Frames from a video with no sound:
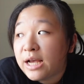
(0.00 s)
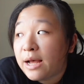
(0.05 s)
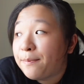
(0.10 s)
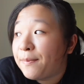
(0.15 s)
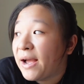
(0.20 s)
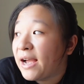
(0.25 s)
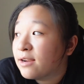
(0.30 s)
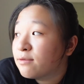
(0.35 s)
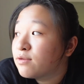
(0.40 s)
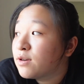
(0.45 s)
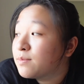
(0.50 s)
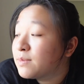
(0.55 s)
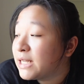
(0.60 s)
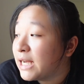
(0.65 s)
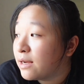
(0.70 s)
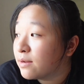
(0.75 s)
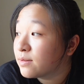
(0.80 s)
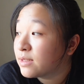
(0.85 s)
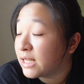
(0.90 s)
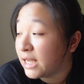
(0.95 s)
Back from
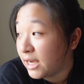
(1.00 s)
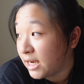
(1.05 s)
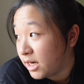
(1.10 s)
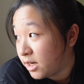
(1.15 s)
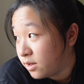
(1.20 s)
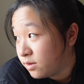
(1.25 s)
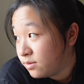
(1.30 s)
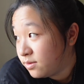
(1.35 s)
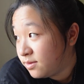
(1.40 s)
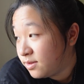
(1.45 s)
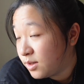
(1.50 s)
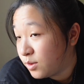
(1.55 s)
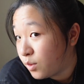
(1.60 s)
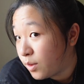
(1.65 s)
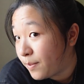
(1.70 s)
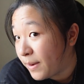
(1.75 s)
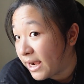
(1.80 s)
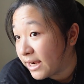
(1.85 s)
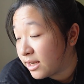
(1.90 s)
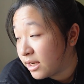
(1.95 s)
downtown. We're
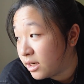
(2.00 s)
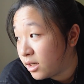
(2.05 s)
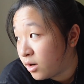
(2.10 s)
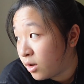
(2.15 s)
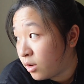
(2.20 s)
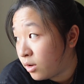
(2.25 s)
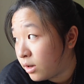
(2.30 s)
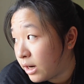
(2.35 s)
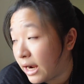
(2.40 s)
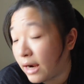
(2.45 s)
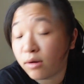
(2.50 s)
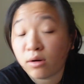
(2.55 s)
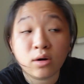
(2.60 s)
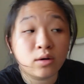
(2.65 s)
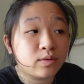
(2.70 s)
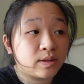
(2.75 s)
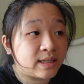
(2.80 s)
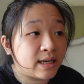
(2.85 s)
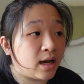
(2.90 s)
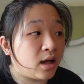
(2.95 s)
back in our, our
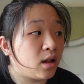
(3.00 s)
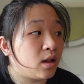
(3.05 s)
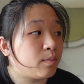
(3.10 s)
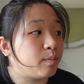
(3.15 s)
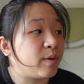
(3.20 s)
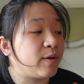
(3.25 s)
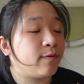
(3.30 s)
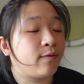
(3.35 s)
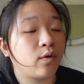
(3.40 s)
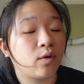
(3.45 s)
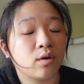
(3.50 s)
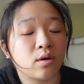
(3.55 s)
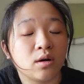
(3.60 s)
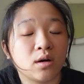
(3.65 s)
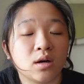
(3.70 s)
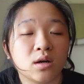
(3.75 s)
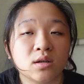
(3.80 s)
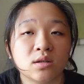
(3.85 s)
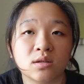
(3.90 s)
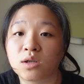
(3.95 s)
hotel
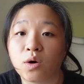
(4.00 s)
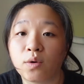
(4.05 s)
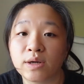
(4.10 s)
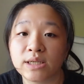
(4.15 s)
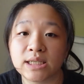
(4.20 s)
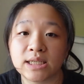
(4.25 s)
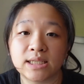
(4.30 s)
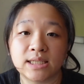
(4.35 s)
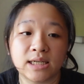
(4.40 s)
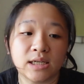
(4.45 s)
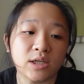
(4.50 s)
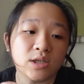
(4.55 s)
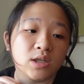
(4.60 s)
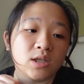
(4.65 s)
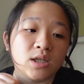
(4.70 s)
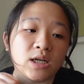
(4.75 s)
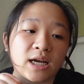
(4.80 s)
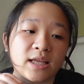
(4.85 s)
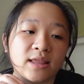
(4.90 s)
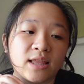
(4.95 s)
before going to
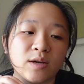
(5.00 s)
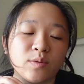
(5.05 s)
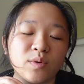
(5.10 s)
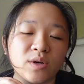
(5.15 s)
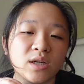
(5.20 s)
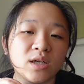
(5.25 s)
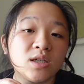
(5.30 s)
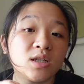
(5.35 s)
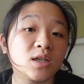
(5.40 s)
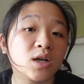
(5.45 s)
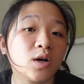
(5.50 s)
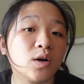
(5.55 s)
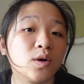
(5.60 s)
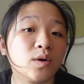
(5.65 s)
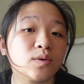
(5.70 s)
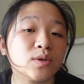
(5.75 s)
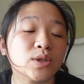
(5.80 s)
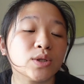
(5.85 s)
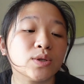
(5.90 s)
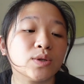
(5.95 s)
dinner. I think we're gonna
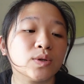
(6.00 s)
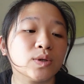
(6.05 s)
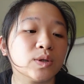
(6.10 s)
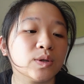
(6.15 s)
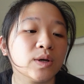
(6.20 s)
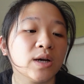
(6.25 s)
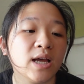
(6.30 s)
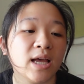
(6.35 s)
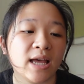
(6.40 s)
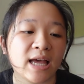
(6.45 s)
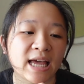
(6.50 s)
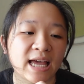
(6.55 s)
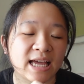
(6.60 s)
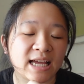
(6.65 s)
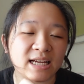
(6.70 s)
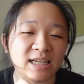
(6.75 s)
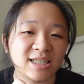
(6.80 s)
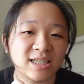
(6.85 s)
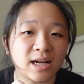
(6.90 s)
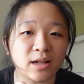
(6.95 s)
go to
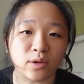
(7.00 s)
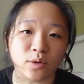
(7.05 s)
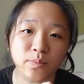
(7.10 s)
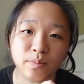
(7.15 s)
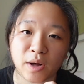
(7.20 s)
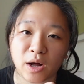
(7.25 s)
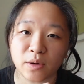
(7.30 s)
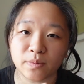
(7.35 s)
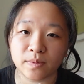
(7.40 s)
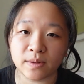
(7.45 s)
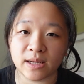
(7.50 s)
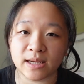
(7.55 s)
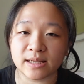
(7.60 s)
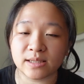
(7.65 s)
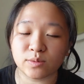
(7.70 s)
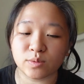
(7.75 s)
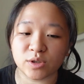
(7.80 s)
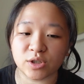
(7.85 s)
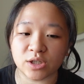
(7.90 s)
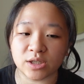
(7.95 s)
a Xiaolongbao
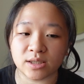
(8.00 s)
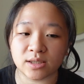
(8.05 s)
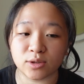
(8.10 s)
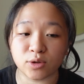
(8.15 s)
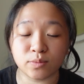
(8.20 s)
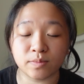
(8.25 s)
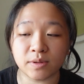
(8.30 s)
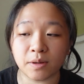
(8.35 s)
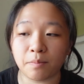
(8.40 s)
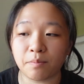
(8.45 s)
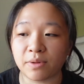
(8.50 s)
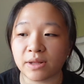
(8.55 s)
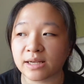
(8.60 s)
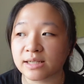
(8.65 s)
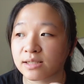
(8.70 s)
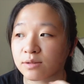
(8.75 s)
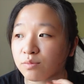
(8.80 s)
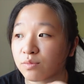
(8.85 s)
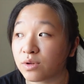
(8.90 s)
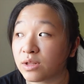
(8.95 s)
place, which is soup
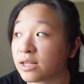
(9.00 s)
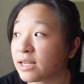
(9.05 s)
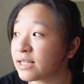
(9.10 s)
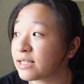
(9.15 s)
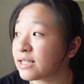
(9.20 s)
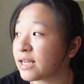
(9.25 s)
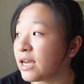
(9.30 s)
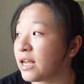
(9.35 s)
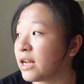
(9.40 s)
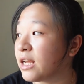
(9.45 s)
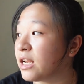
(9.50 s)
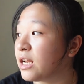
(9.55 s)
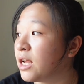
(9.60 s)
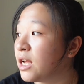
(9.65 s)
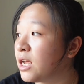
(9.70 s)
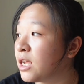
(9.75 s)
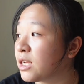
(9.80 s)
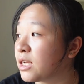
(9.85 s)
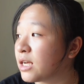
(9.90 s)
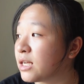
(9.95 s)
dumplings. I'm really excited
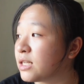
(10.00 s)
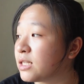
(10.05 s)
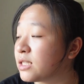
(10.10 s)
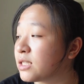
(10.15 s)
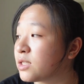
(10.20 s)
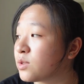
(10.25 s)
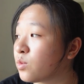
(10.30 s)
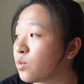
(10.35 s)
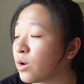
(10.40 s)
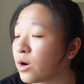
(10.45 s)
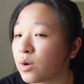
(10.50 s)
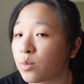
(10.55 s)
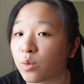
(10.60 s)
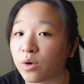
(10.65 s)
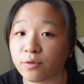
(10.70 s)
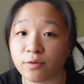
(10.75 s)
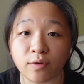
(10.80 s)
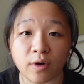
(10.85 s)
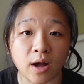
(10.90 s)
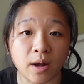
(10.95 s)
because where
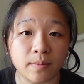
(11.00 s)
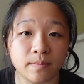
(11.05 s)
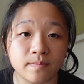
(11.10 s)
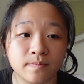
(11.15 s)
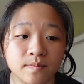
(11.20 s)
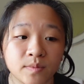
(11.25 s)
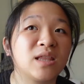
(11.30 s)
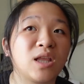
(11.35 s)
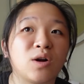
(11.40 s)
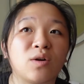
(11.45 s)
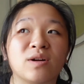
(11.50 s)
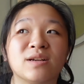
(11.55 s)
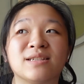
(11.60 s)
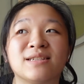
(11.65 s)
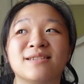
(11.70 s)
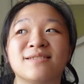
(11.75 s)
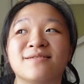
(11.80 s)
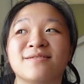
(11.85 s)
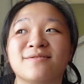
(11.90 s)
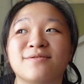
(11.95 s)
we're from, there
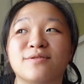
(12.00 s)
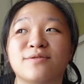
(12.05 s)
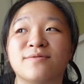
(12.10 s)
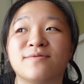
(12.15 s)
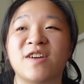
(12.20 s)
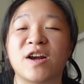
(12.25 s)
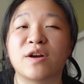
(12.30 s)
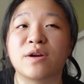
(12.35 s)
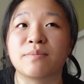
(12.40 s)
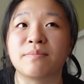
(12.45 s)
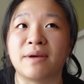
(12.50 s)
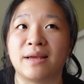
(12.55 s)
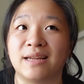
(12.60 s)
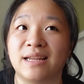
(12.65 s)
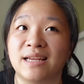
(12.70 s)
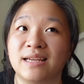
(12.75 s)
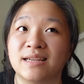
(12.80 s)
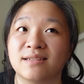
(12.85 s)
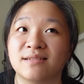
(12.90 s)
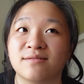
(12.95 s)
isn't very
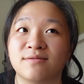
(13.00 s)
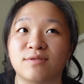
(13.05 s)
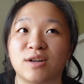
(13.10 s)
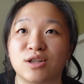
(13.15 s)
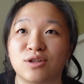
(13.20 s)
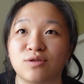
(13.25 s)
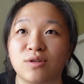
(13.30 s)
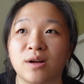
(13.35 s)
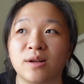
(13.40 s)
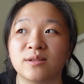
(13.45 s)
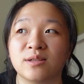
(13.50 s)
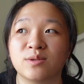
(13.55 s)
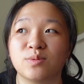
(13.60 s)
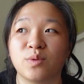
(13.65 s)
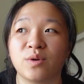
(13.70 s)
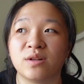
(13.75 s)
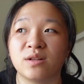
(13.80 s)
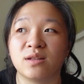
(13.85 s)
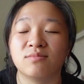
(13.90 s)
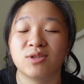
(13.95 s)
many restaurants
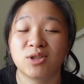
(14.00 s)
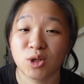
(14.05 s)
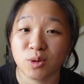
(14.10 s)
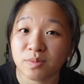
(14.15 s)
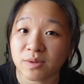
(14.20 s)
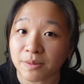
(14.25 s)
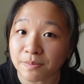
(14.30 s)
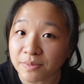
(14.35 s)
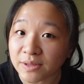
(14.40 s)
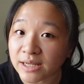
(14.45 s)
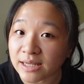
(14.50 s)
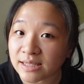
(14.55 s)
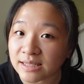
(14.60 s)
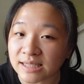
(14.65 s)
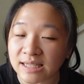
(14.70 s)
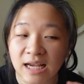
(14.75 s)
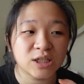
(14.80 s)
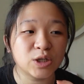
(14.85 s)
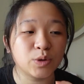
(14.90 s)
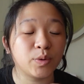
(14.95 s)
with soup
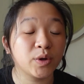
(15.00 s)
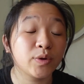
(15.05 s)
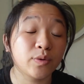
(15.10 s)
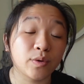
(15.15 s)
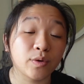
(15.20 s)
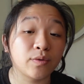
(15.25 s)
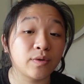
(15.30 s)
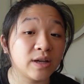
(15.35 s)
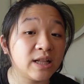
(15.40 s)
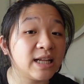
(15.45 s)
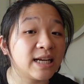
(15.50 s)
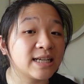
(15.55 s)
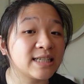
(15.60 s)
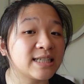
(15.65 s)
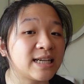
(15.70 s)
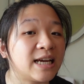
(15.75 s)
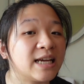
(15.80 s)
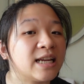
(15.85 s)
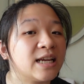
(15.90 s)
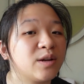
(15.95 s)
dumplings, so we were really
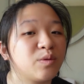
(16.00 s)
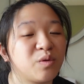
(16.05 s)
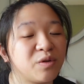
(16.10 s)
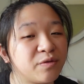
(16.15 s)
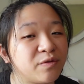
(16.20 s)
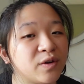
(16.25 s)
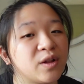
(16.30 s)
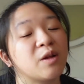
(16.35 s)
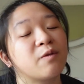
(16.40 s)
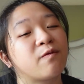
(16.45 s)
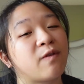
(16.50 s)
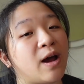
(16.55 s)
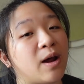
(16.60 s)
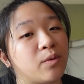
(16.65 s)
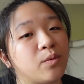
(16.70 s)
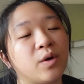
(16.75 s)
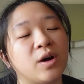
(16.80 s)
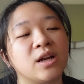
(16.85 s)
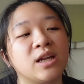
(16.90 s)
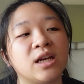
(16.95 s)
excited when Philip
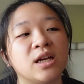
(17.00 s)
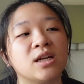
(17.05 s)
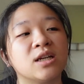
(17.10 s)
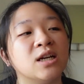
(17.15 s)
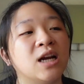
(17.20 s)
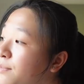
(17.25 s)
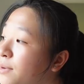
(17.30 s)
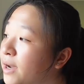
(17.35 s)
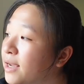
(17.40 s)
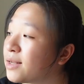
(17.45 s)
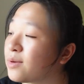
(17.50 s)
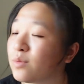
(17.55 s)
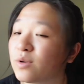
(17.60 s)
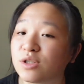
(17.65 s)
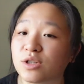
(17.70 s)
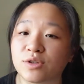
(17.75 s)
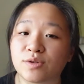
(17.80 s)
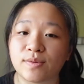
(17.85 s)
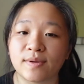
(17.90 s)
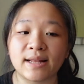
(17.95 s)
found one here. But we're
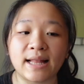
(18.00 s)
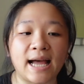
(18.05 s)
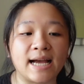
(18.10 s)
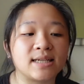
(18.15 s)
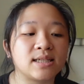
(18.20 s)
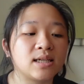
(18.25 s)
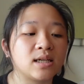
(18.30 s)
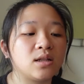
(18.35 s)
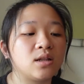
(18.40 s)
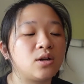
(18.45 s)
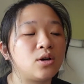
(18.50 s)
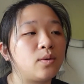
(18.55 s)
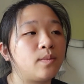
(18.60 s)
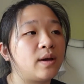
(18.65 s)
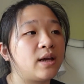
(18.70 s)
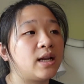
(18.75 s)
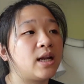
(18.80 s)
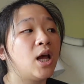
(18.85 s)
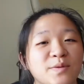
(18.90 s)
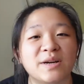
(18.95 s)
just relaxing a little
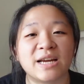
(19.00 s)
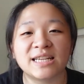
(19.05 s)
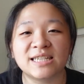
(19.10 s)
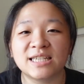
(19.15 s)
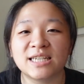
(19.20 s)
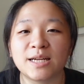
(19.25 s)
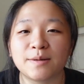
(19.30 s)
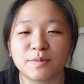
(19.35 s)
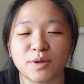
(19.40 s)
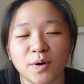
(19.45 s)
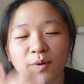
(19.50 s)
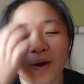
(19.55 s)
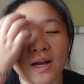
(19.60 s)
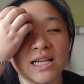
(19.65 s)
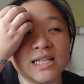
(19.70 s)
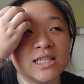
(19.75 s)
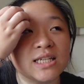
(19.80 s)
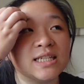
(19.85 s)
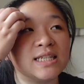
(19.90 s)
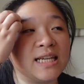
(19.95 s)
bit. We ended up
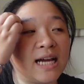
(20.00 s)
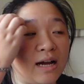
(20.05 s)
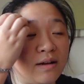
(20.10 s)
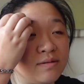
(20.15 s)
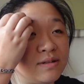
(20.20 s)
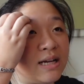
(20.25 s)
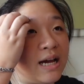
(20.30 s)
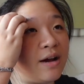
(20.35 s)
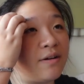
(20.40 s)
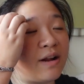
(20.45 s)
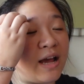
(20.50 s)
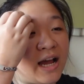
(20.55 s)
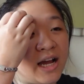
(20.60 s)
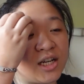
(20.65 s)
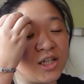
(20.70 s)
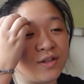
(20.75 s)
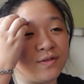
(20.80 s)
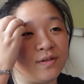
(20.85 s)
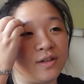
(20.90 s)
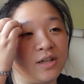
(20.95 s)
going to downtown
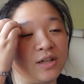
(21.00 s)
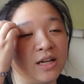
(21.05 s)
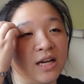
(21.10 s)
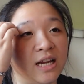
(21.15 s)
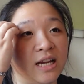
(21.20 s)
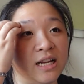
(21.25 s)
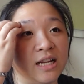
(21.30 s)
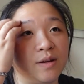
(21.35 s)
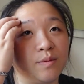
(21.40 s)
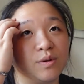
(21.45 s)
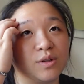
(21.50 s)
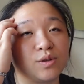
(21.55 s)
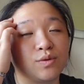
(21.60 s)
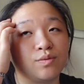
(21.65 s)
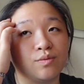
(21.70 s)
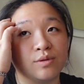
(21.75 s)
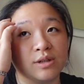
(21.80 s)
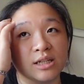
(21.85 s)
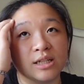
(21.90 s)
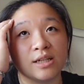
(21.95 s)
Asheville, and it was
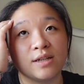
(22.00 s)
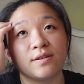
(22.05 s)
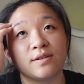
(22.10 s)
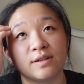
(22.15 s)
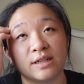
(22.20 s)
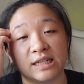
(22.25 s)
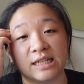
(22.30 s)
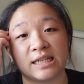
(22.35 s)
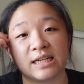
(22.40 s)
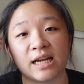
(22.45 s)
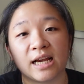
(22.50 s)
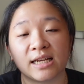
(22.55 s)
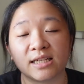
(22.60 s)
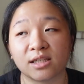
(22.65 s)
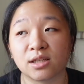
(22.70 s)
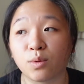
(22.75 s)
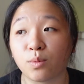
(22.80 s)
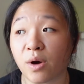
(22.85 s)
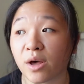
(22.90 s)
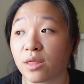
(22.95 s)
really really nice.
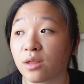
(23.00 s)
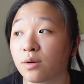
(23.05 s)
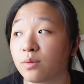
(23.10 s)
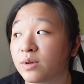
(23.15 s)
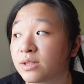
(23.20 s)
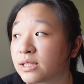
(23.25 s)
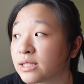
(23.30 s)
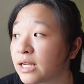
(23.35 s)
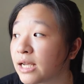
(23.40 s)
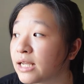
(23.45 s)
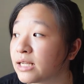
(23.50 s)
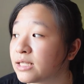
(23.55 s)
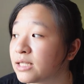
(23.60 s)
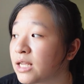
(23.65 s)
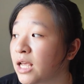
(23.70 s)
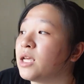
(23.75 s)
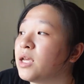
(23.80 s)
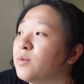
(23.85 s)
The weather was nice.